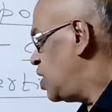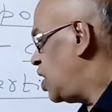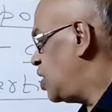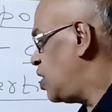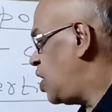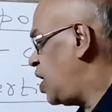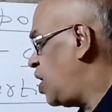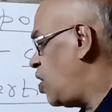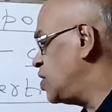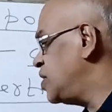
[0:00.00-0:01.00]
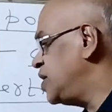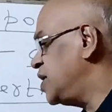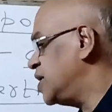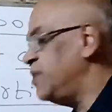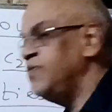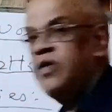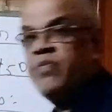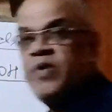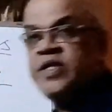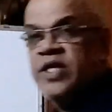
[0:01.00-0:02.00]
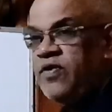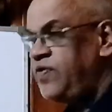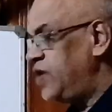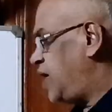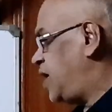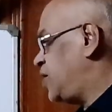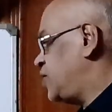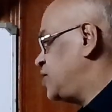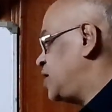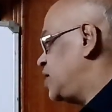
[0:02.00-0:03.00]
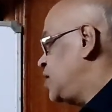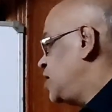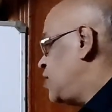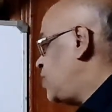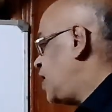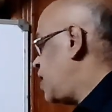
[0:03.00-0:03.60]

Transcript: and oxygen comes in place of hydrogen. What